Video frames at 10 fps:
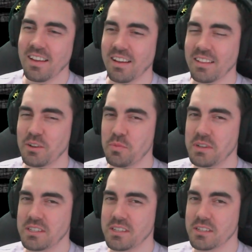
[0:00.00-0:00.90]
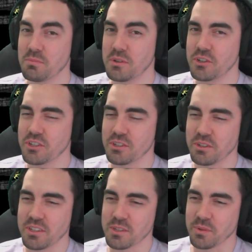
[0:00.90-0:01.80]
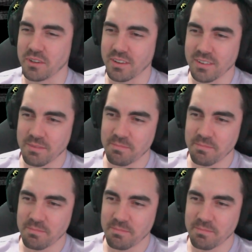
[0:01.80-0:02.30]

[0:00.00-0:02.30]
little bit suspicious on this one.